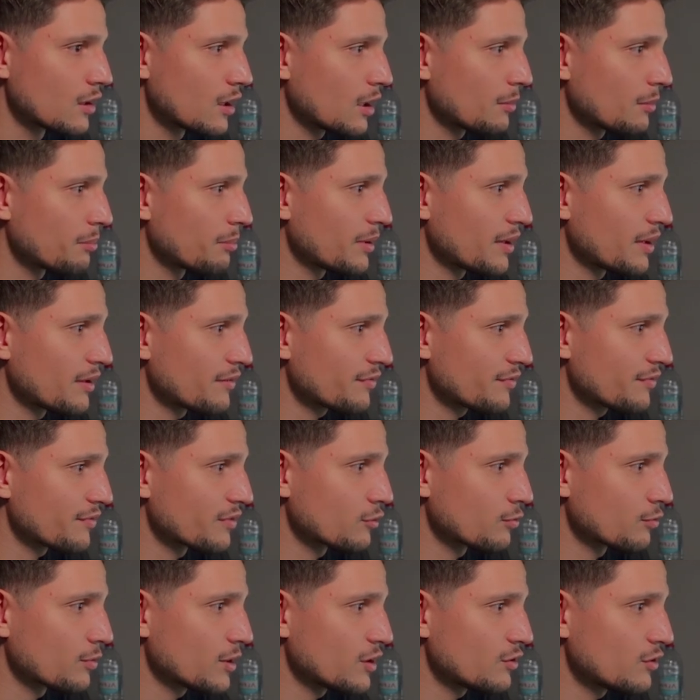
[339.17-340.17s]
above
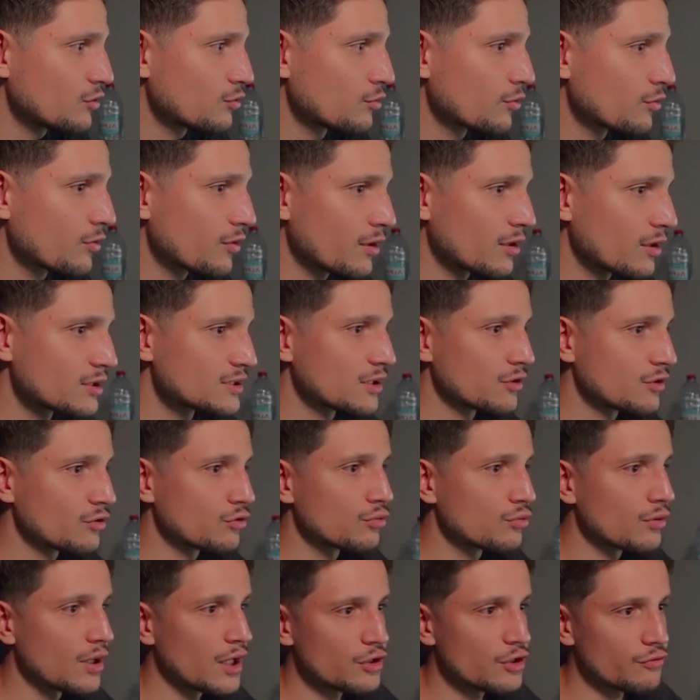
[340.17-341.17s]

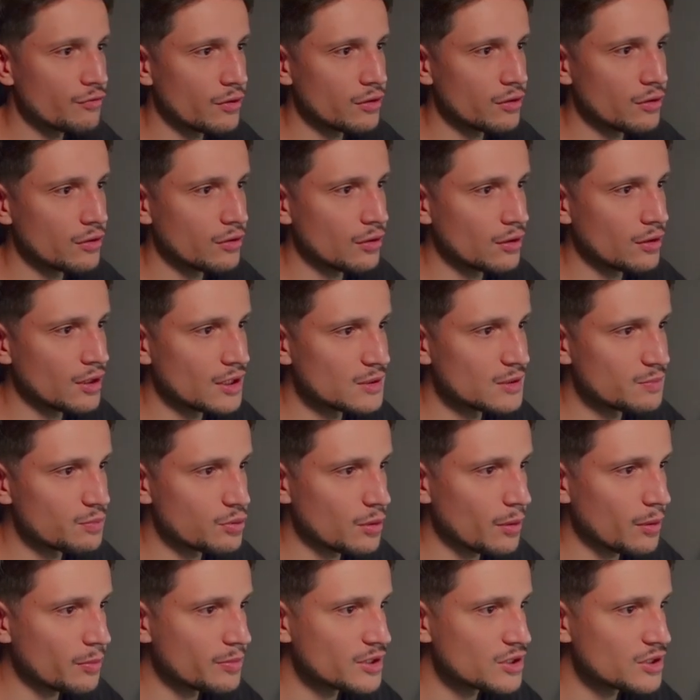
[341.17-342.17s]
$22,200,
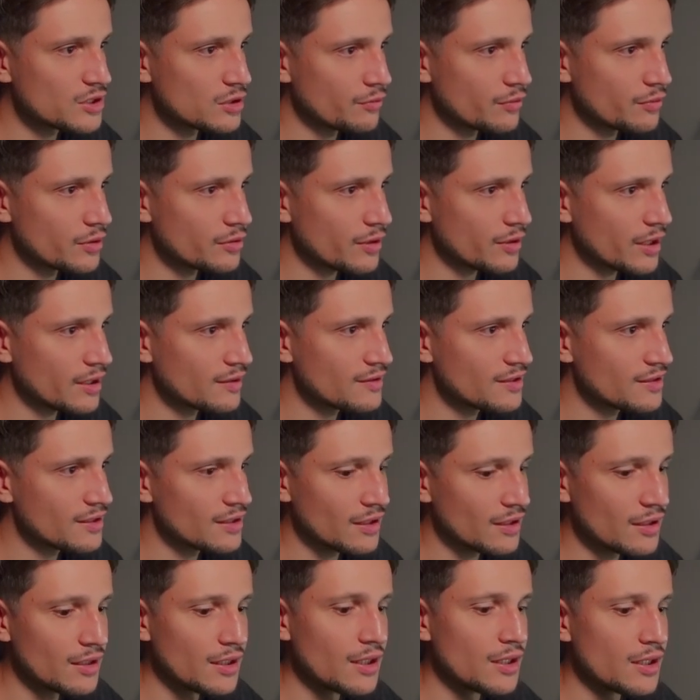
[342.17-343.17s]
probably somewhere right
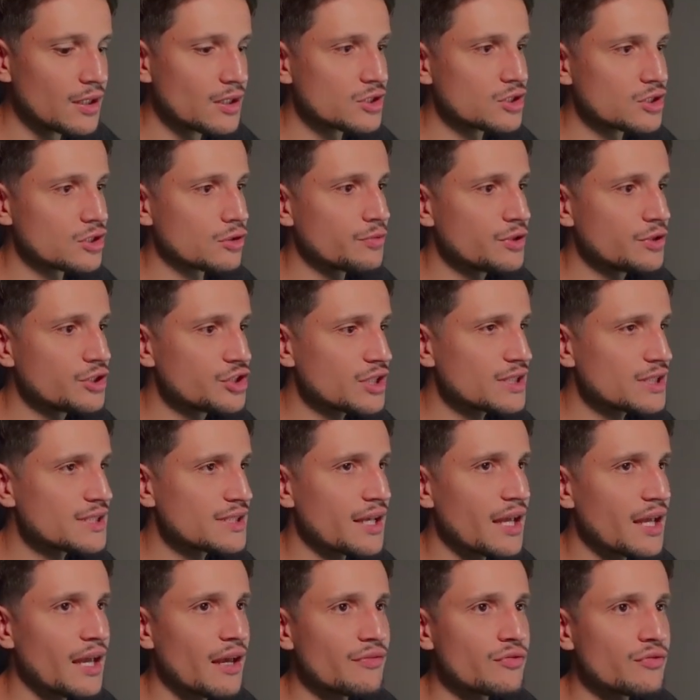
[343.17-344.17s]
here. So we just
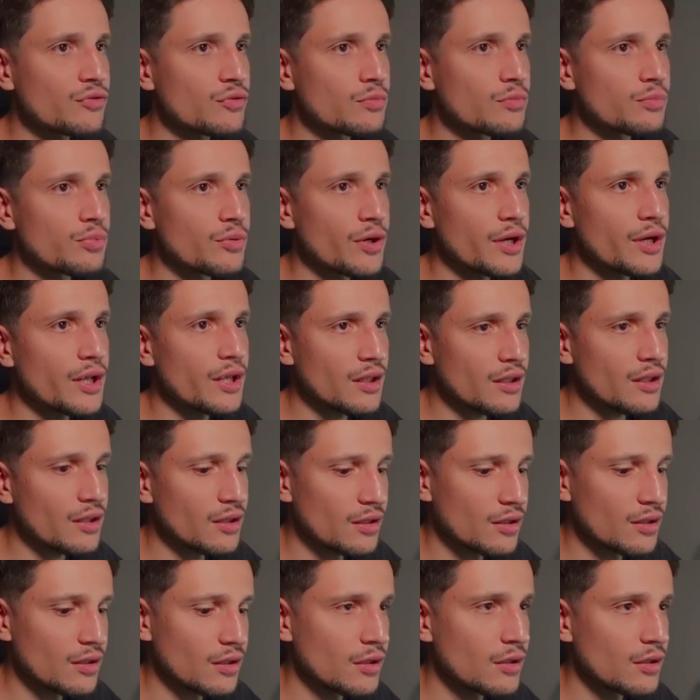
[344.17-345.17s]
have to
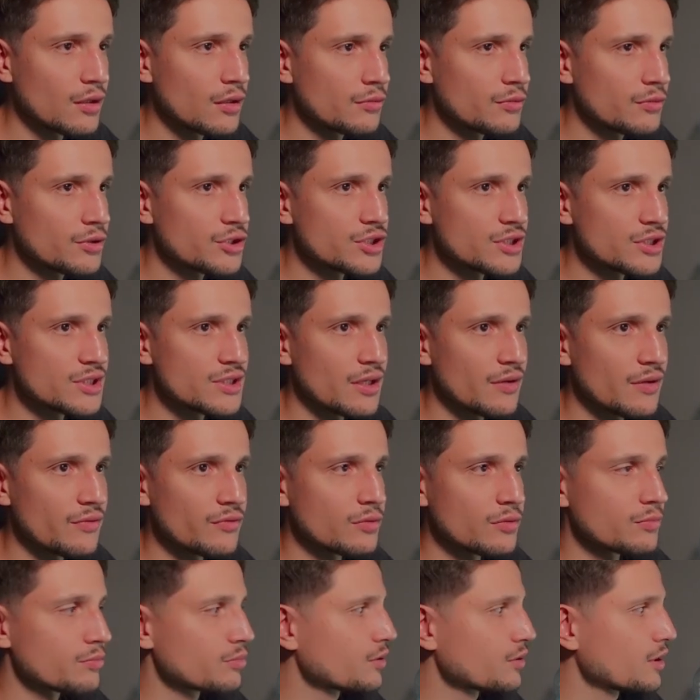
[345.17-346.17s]
break, we just have
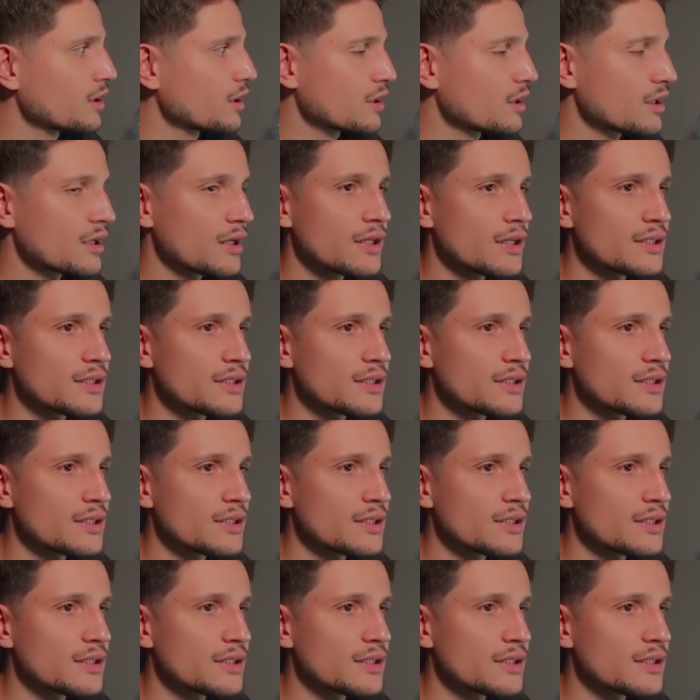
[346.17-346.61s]
to break